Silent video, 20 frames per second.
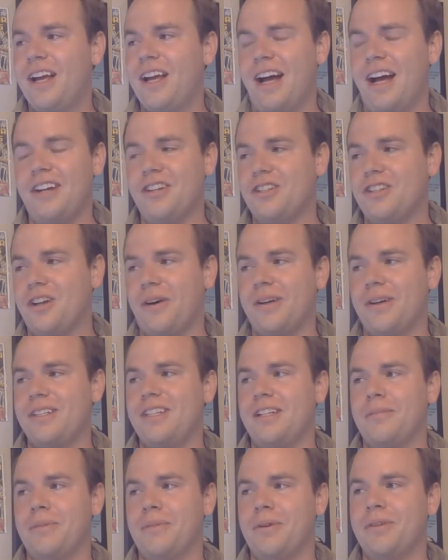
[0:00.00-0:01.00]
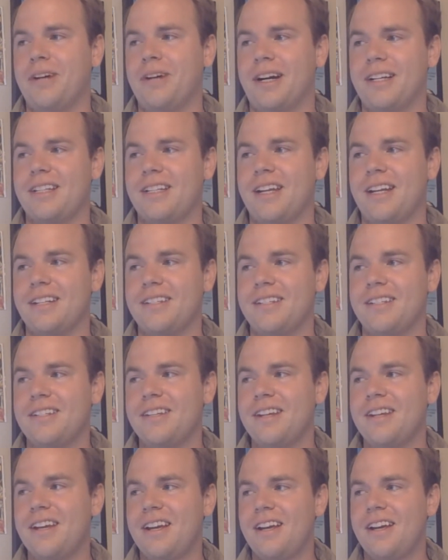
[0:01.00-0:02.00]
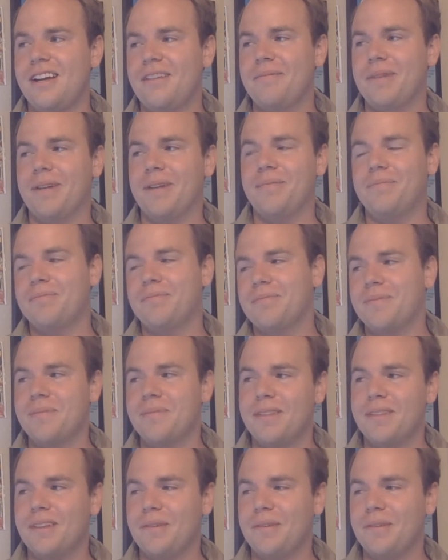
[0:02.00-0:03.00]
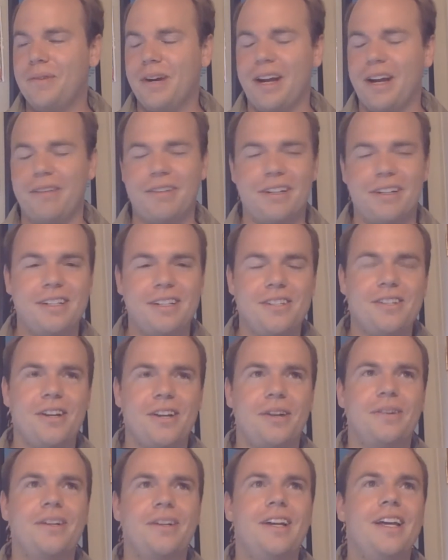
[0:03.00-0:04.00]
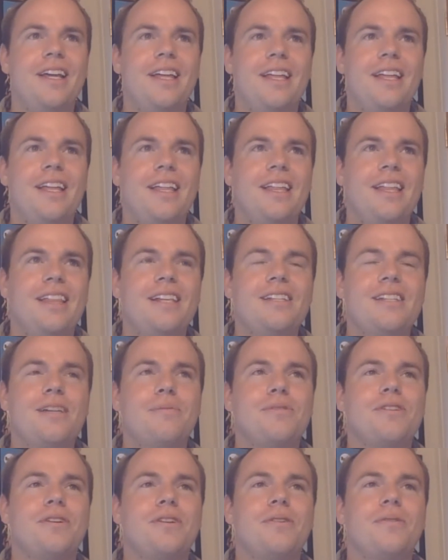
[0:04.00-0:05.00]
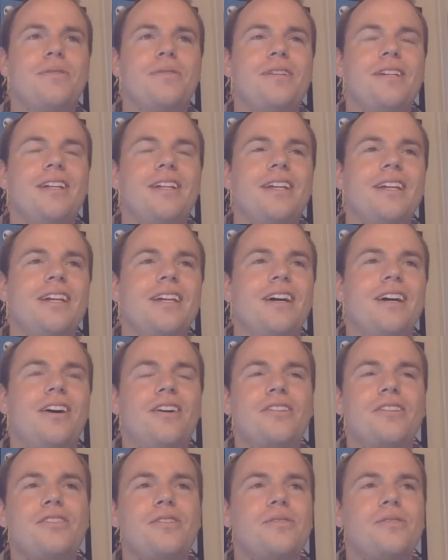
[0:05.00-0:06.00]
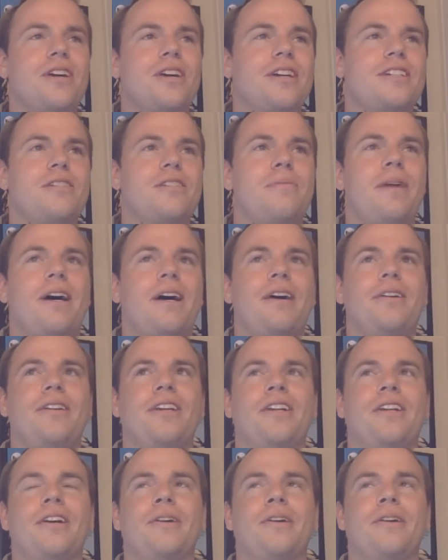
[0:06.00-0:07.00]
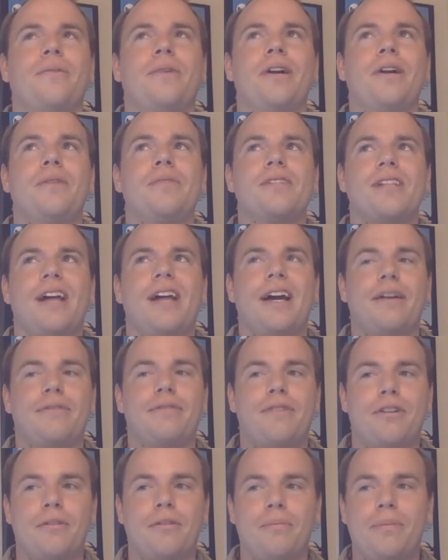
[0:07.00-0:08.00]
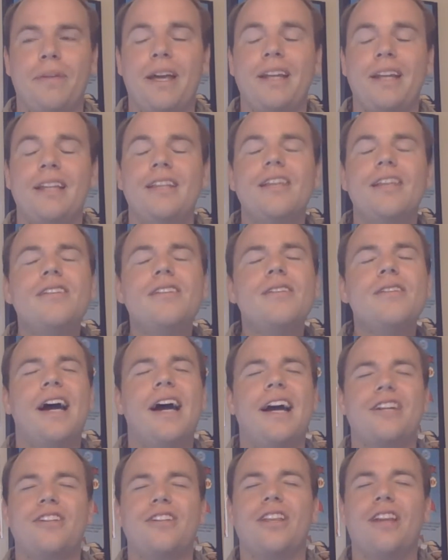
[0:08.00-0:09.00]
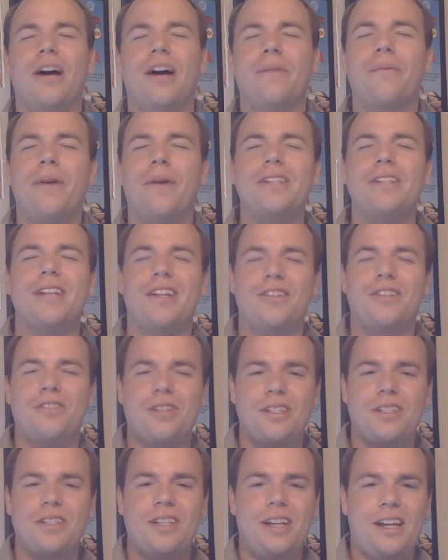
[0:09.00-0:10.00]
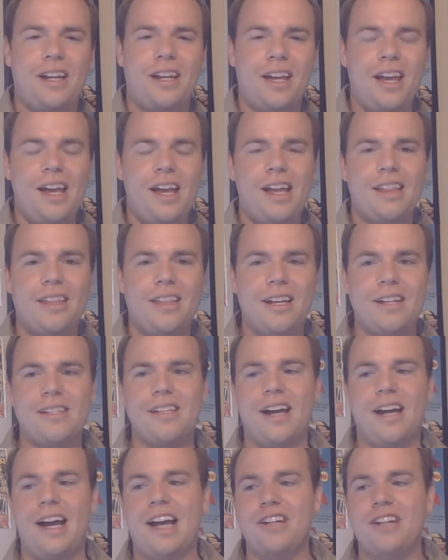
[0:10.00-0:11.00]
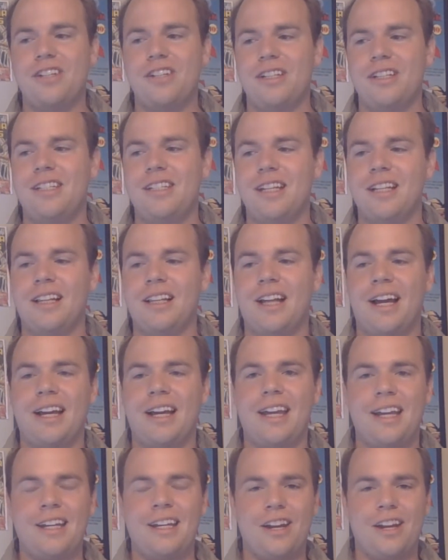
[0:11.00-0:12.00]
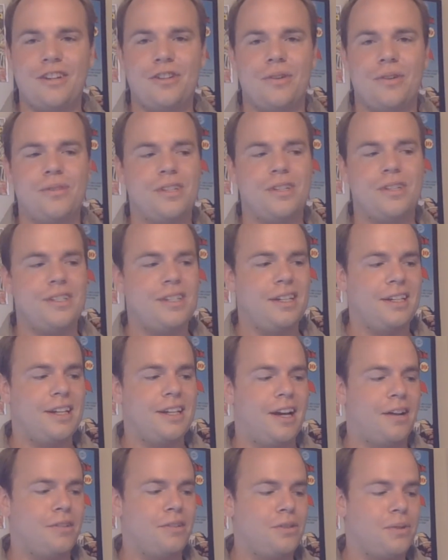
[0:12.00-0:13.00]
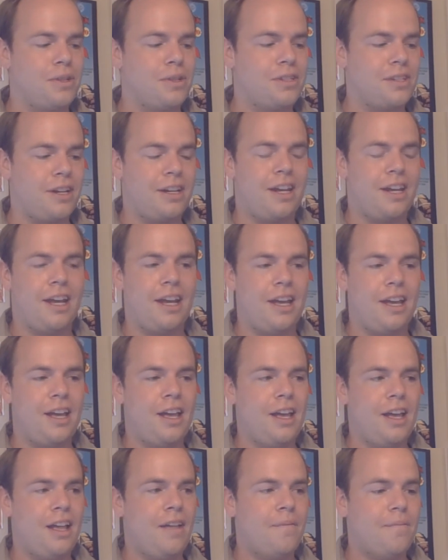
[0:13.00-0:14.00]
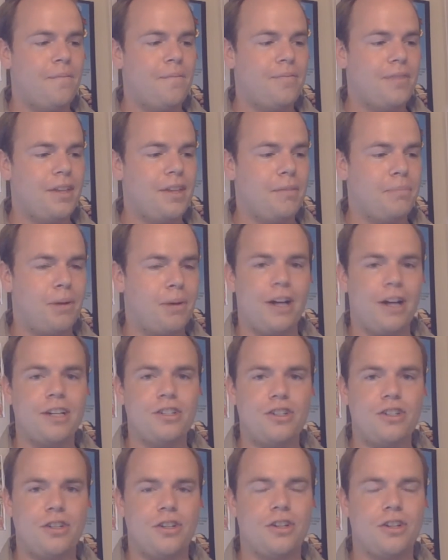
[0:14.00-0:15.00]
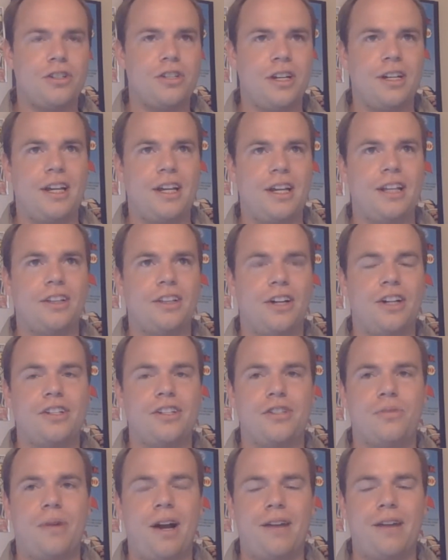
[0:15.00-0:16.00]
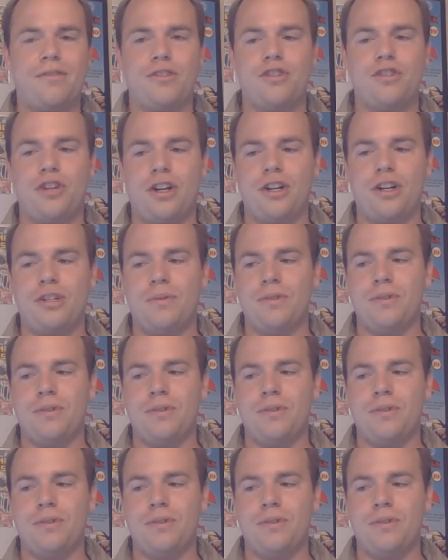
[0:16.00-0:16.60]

I just always see the Boondock Saints, but whatever. So this episode also talks about what it was like and this I actually thought was interesting. This I actually did like. Indiana Jones is sitting down to a Sunday brunch or Sunday lunch. It's right after church.